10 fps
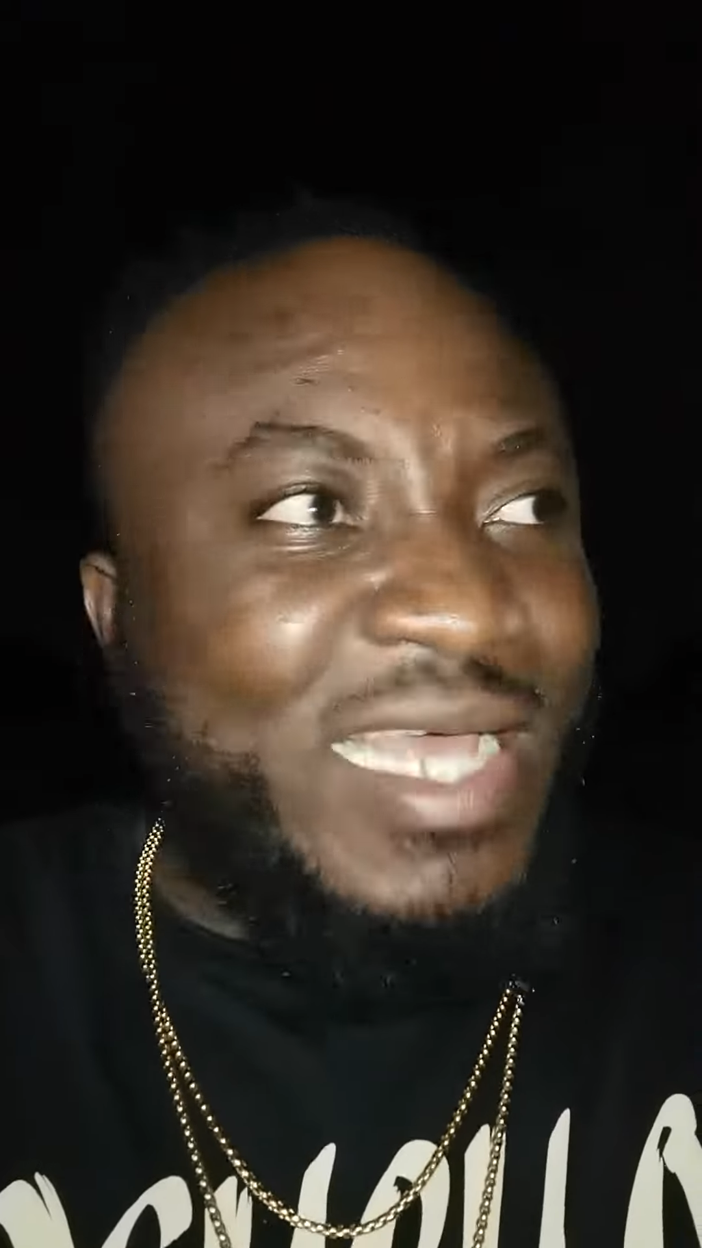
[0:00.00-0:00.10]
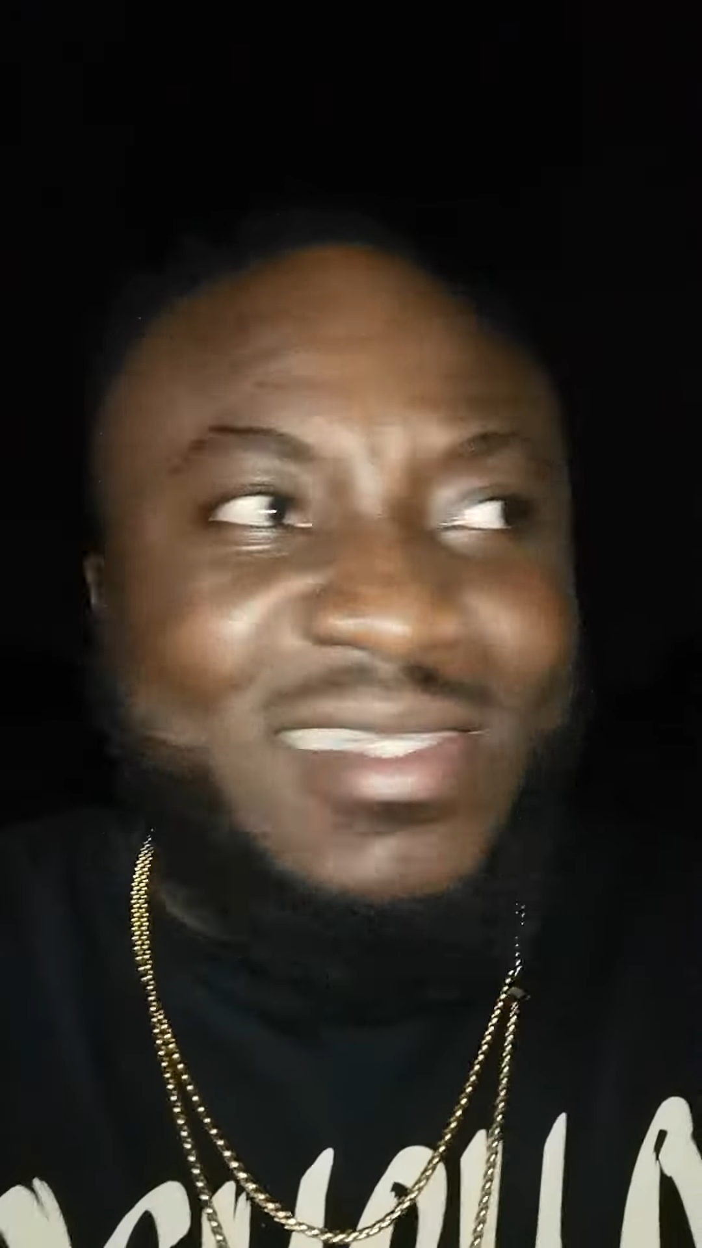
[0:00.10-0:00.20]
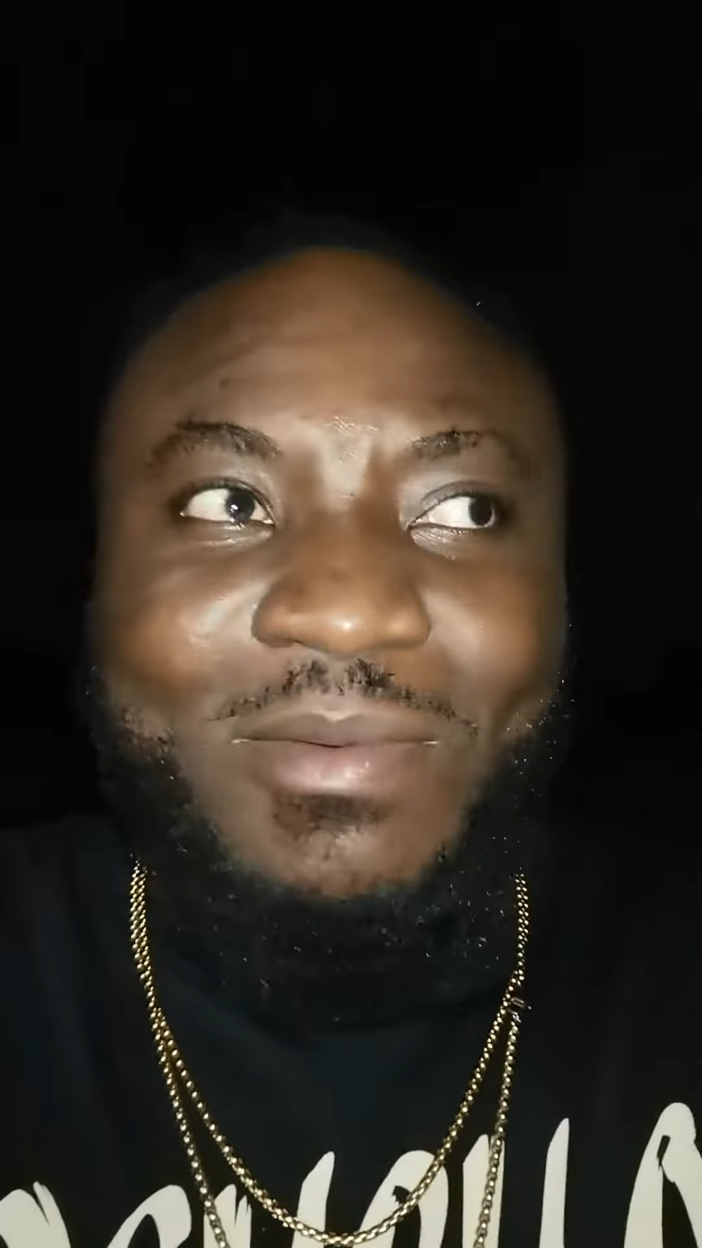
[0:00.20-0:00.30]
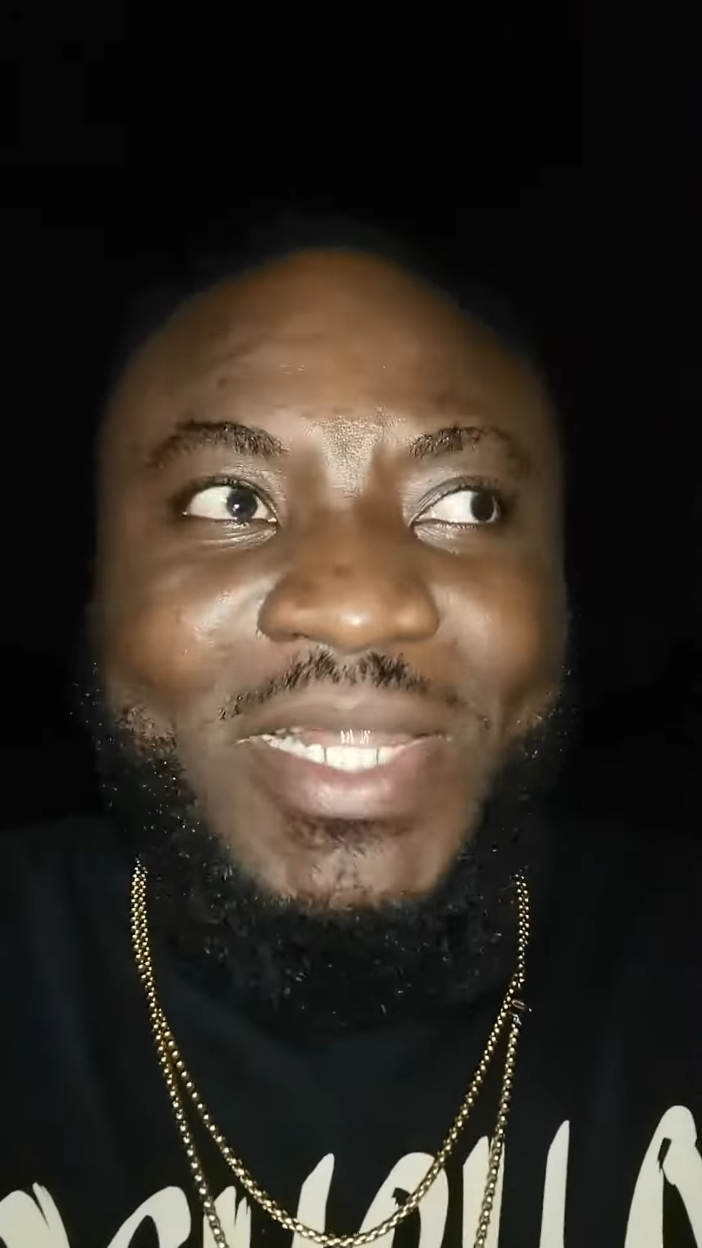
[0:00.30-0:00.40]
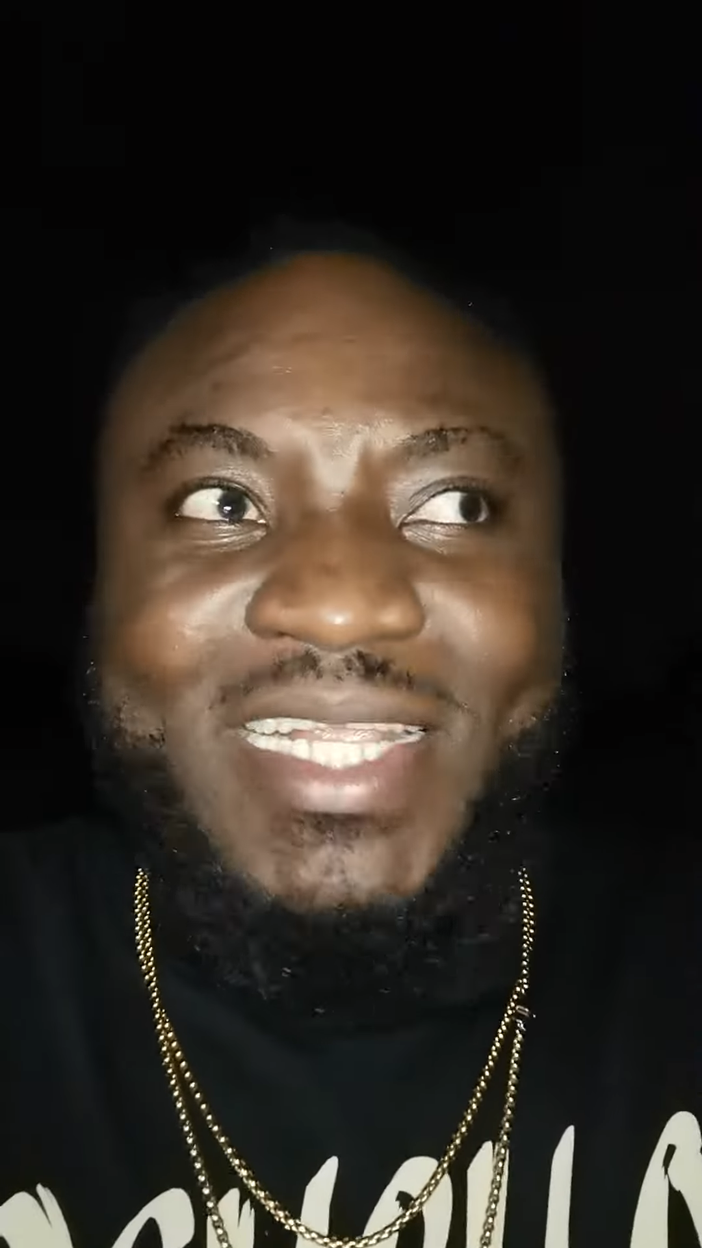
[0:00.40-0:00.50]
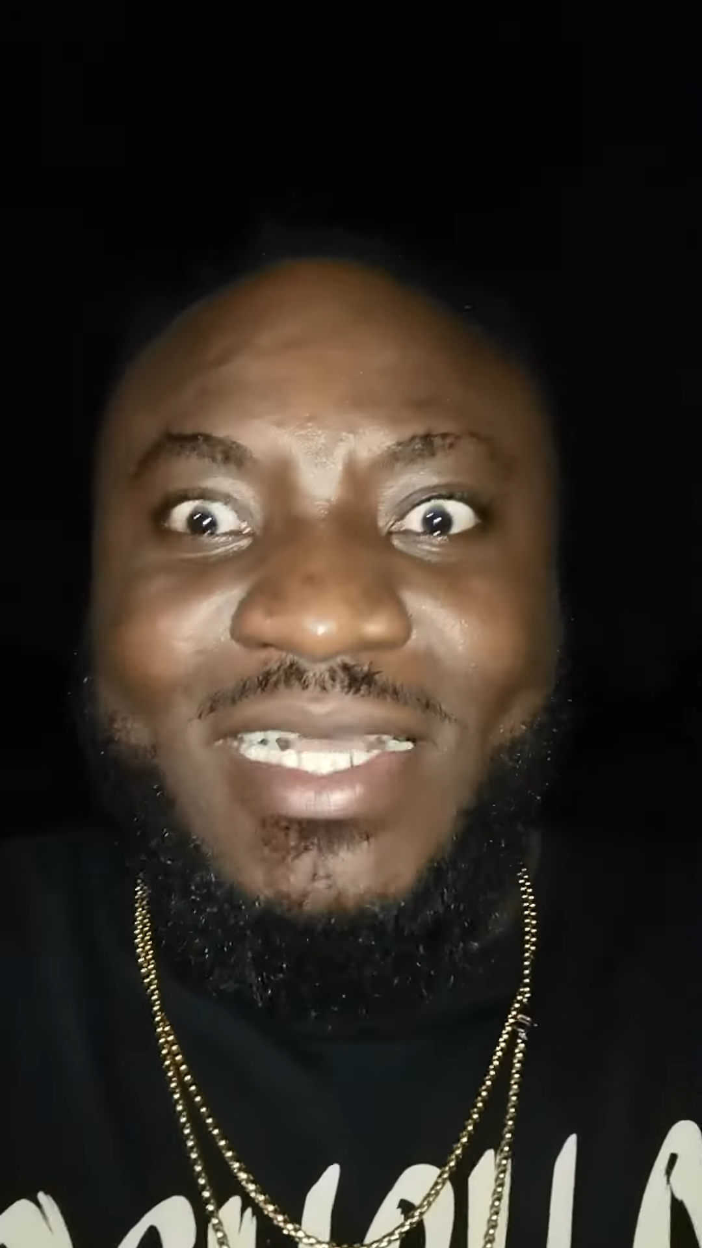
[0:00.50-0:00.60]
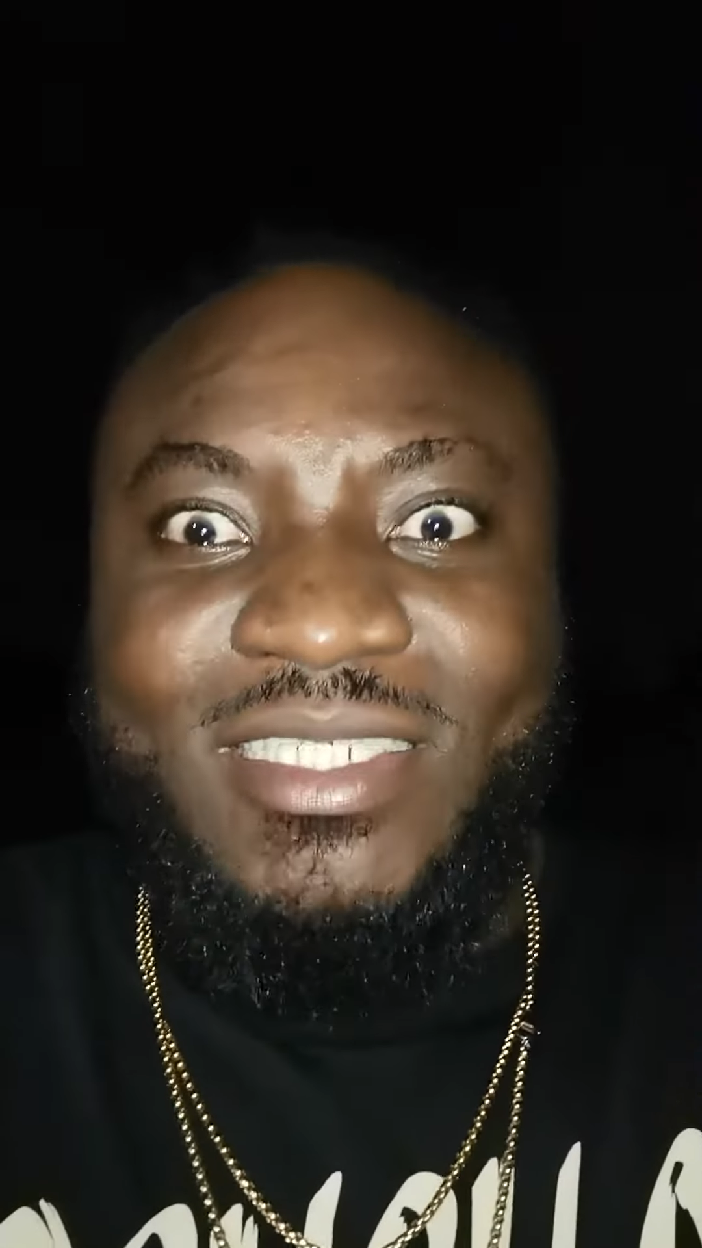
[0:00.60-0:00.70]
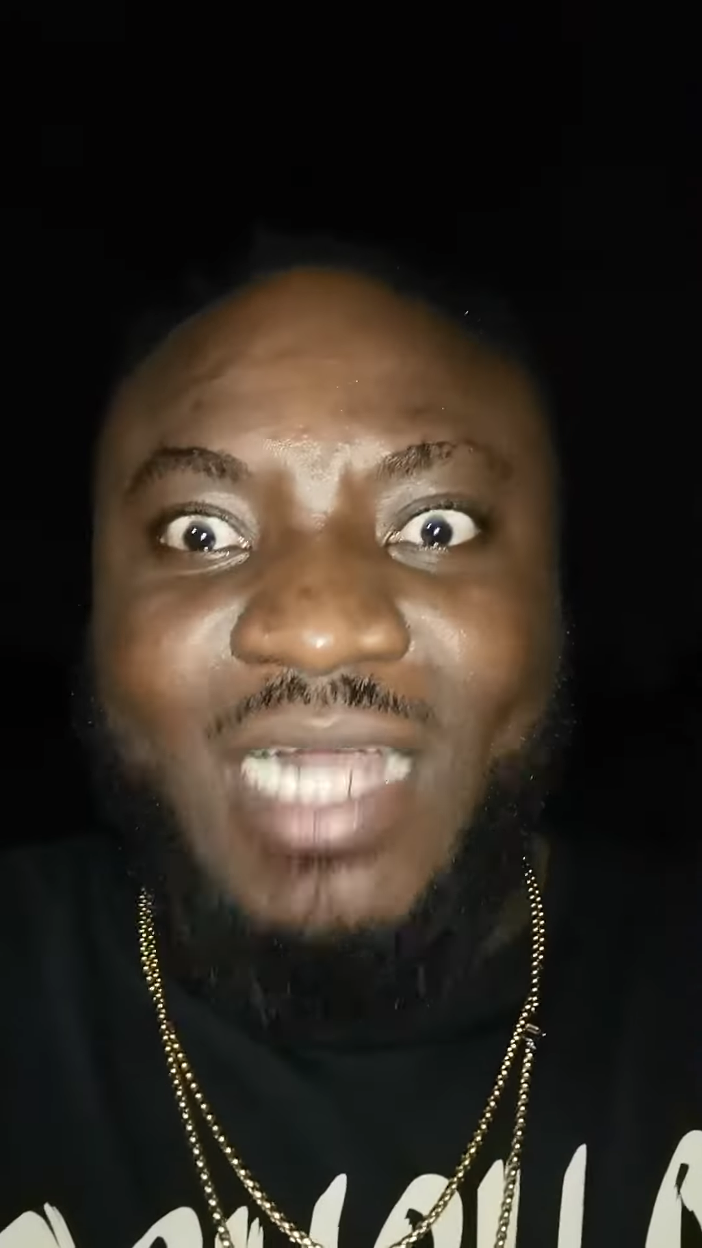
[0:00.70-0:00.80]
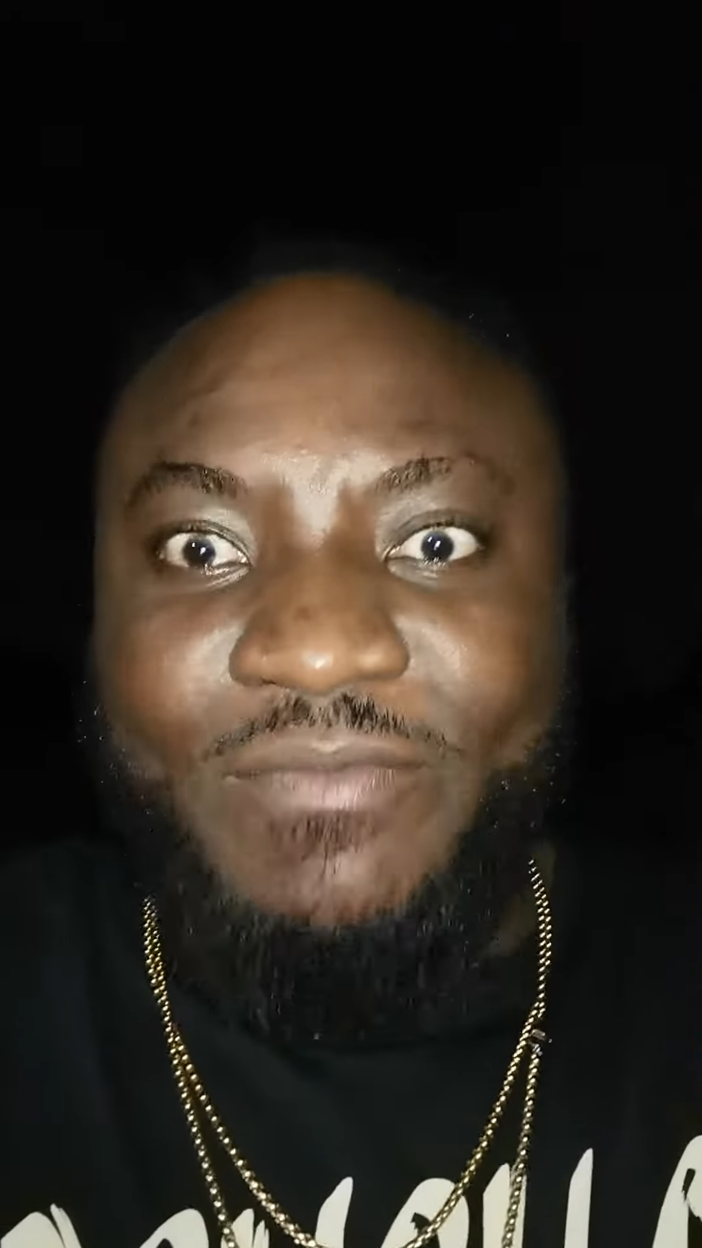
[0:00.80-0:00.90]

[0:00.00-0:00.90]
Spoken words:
Last time I just